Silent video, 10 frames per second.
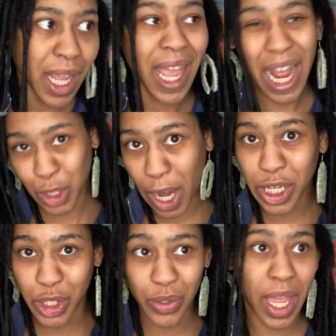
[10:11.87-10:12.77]
I try to
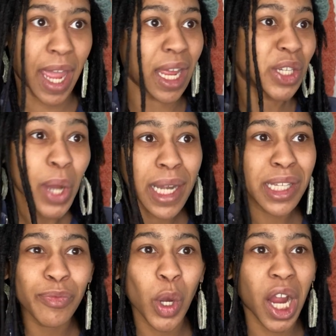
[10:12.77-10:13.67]
do that. I try to
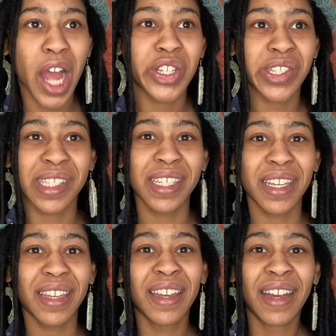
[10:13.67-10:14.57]
live more
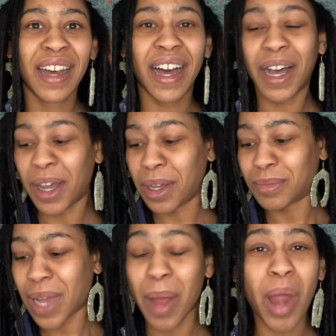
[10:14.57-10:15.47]
consciously.
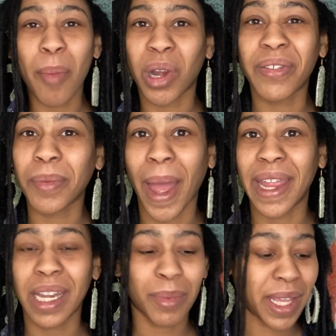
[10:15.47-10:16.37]
I'm not perfect by
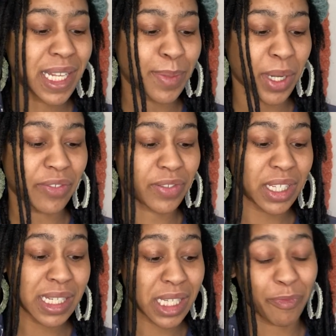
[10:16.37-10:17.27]
any means, but at
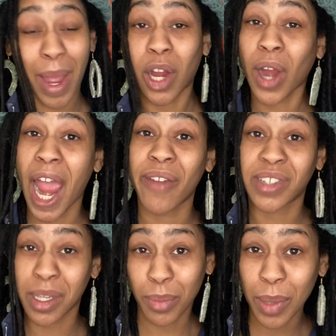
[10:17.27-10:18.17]
least if my craft
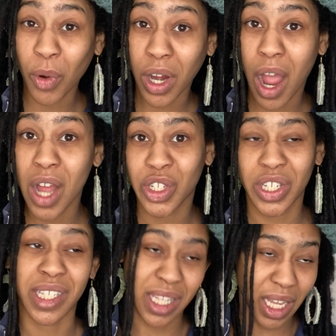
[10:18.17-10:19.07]
can be more
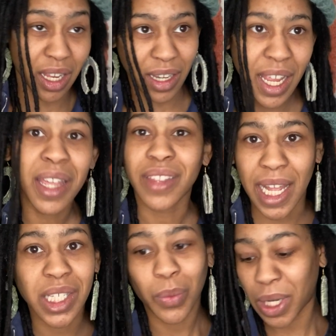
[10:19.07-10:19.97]
conscious, then
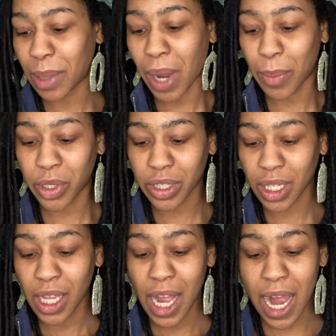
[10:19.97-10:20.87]
that's a win in my book.
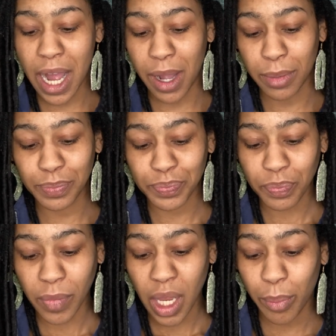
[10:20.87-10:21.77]

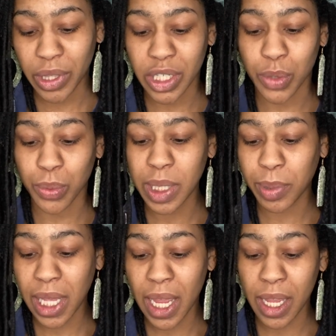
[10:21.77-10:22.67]
But this
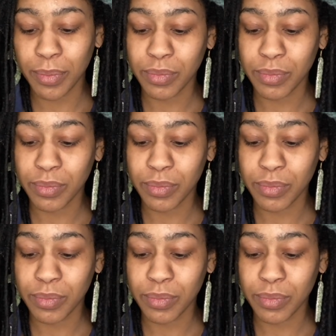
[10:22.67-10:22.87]
Replay,